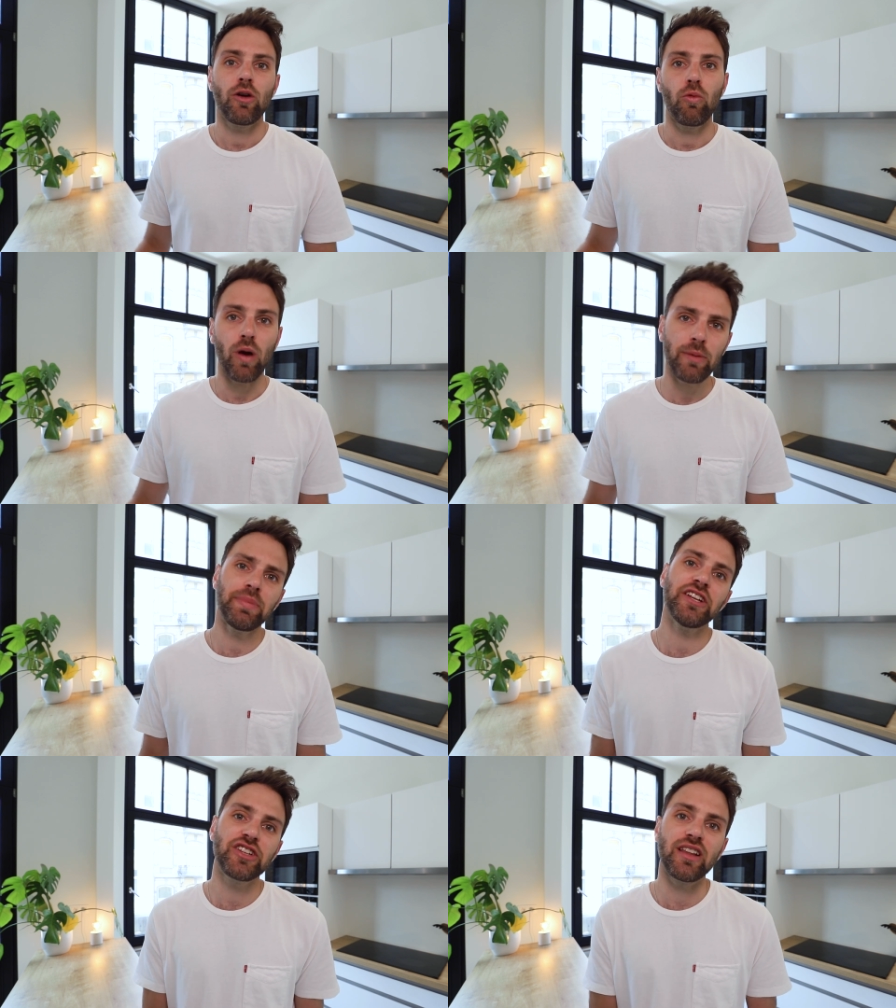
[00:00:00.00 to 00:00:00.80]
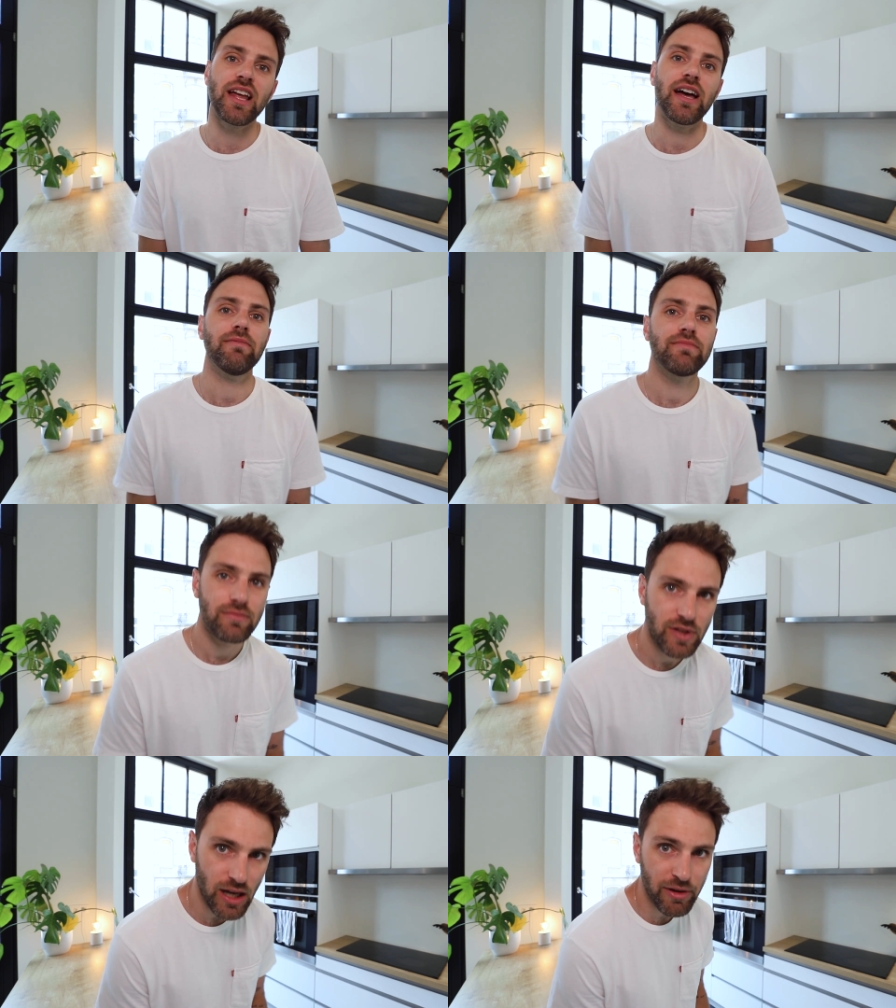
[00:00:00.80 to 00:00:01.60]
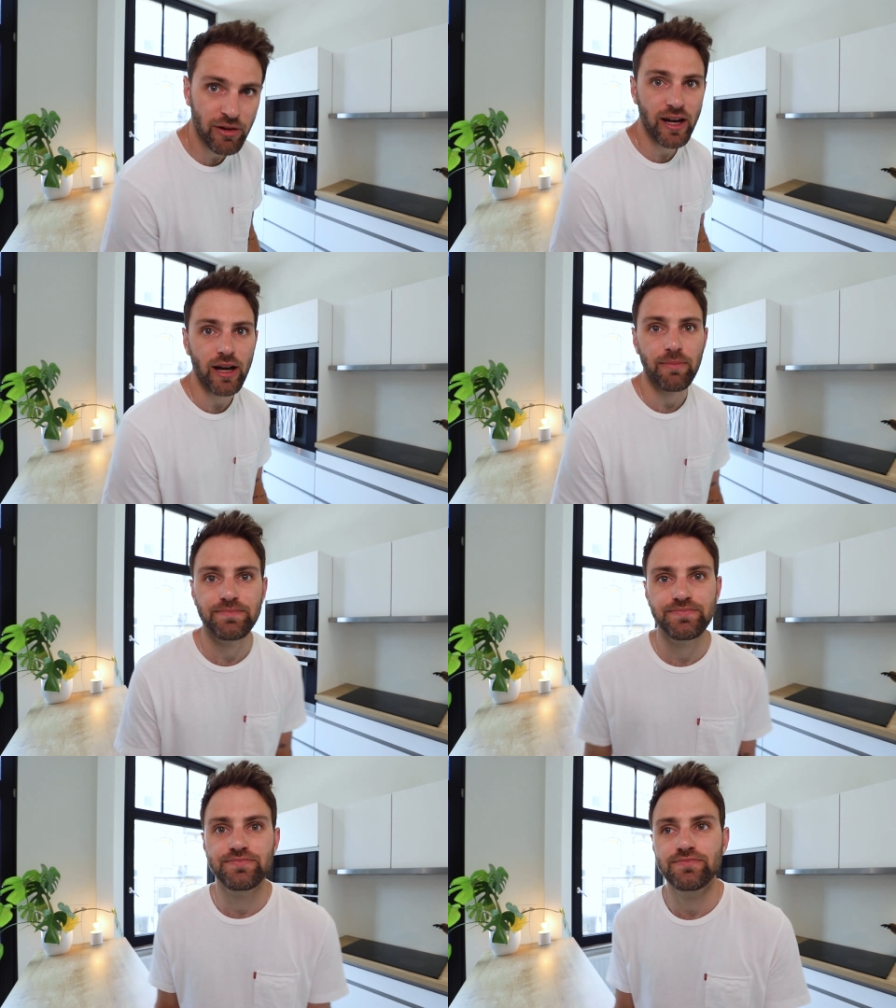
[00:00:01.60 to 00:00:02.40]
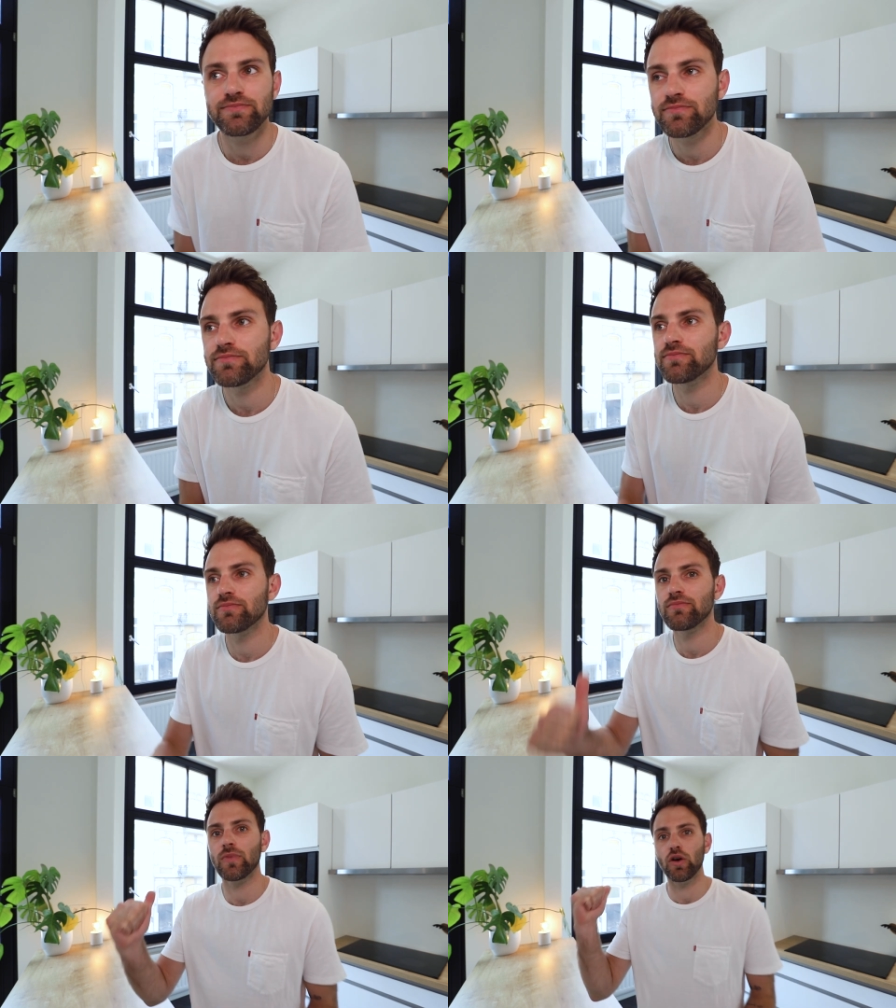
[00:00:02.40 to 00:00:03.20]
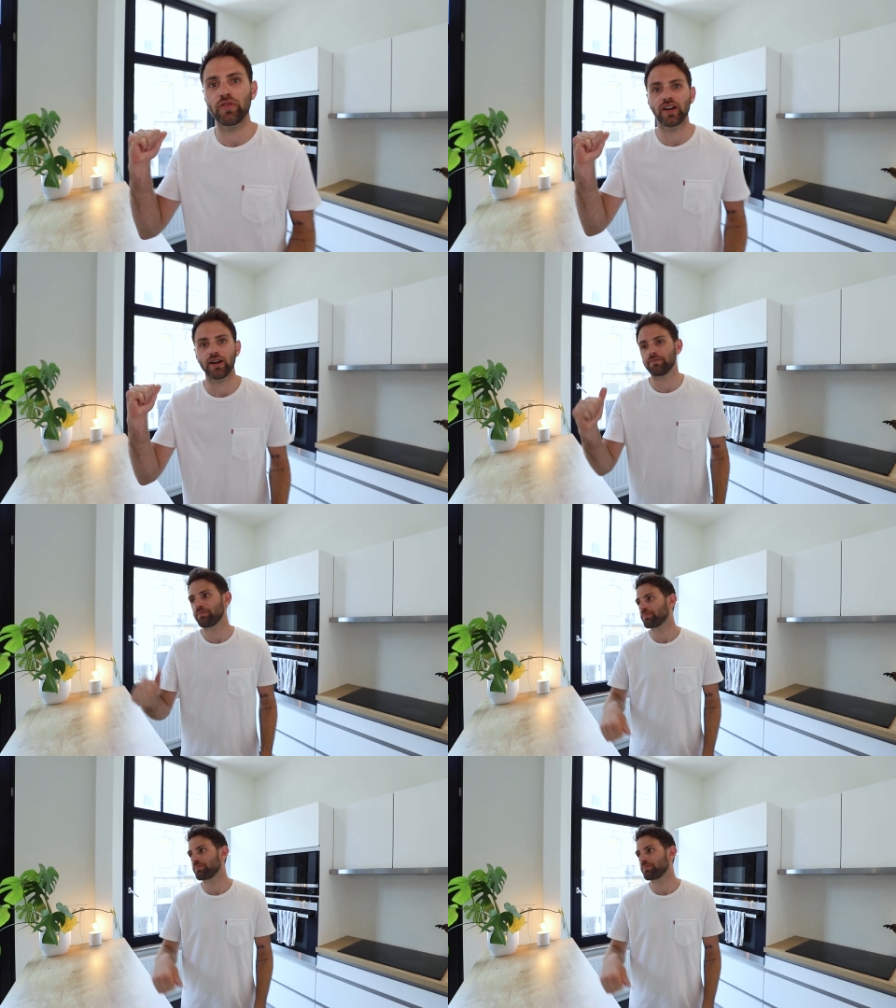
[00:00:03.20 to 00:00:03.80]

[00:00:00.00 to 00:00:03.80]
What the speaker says: 1 peach galette, coming right up. Over here.